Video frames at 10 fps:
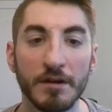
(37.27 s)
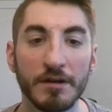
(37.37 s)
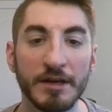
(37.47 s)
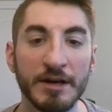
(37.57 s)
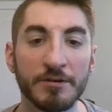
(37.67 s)

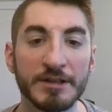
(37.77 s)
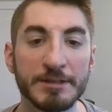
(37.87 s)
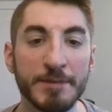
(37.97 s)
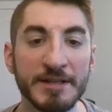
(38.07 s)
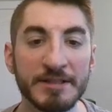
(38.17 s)
Now,
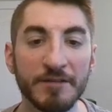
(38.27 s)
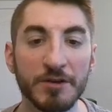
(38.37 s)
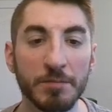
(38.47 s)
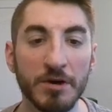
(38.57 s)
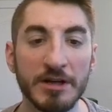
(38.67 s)
it's best if
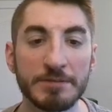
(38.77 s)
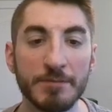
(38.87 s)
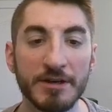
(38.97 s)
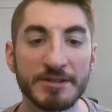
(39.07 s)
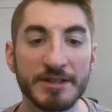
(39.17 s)
your
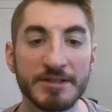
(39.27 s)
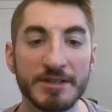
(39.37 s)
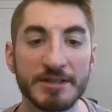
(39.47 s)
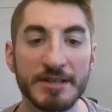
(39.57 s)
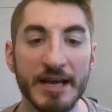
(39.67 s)
Proxmox
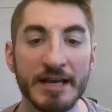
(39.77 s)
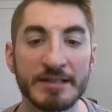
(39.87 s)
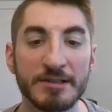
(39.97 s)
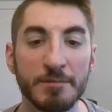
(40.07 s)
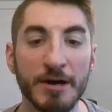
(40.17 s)
instance
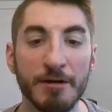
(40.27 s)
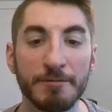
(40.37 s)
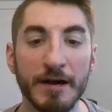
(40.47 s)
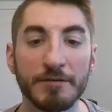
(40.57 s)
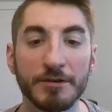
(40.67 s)
has about
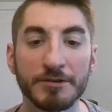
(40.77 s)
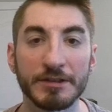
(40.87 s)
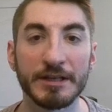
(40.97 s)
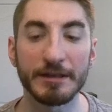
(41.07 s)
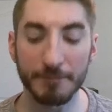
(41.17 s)

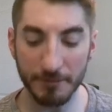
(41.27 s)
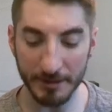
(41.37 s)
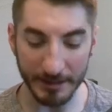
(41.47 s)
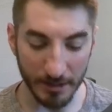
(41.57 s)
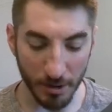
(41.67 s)
500 gig
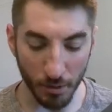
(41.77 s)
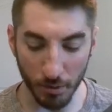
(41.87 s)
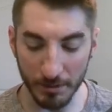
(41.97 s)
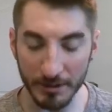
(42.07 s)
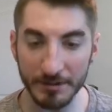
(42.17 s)
free,
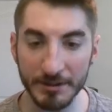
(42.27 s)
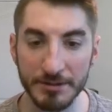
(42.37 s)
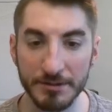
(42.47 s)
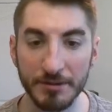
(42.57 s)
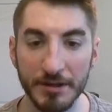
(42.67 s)
or at
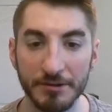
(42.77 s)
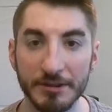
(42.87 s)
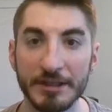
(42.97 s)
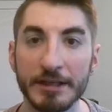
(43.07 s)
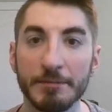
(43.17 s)
least
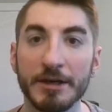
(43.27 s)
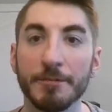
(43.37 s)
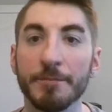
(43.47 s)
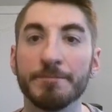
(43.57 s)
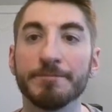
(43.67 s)
300 gig
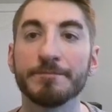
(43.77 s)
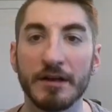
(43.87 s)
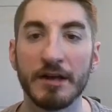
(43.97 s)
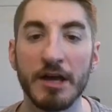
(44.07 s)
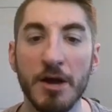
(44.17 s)
minimum.
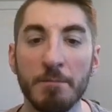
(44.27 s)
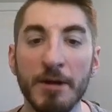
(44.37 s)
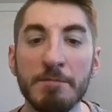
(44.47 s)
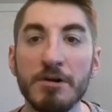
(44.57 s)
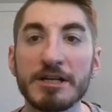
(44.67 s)

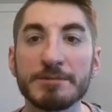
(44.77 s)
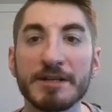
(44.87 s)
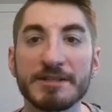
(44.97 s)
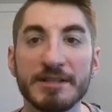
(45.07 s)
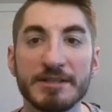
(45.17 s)
My
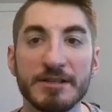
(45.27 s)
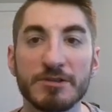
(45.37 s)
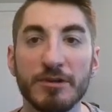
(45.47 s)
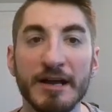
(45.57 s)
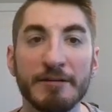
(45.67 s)
Proxmox
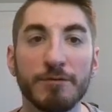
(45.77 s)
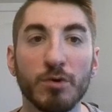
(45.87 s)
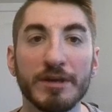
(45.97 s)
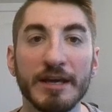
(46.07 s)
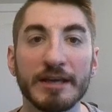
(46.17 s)
instance will have
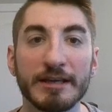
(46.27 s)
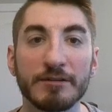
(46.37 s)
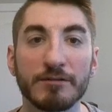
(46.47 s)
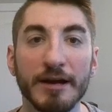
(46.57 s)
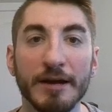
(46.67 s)
48 gig
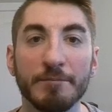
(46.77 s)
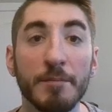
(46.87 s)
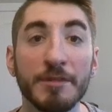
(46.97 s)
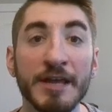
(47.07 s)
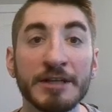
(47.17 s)
of RAM,
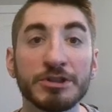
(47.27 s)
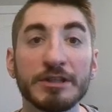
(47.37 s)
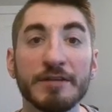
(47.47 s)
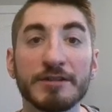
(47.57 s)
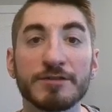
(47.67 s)
but that should
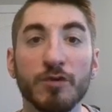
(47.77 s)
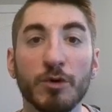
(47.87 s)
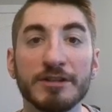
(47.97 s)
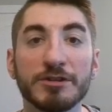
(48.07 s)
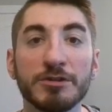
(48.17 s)
give us
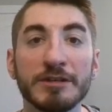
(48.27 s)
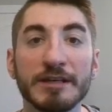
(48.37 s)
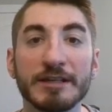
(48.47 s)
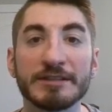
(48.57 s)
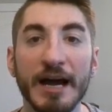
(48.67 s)
42
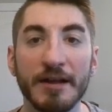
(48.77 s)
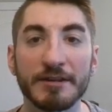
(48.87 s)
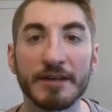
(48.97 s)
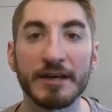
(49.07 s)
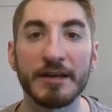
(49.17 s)
gig to
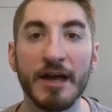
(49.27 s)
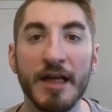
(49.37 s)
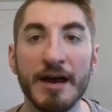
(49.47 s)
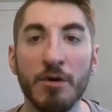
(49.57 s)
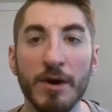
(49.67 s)
allocate,
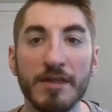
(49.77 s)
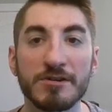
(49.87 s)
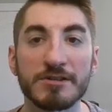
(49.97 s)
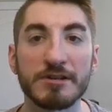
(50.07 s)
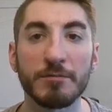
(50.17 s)
that way
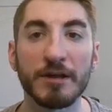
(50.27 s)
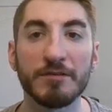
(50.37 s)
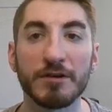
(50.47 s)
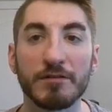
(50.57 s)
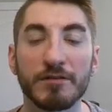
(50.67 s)
there's some
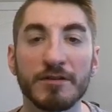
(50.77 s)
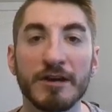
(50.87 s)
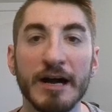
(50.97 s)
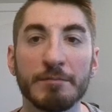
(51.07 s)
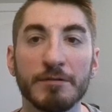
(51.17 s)
left over for the
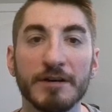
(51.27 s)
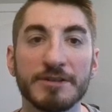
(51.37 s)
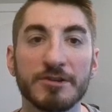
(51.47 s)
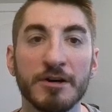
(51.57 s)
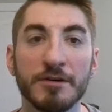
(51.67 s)

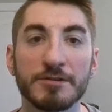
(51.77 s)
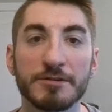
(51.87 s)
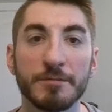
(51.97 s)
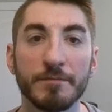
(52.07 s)
hypervisor host.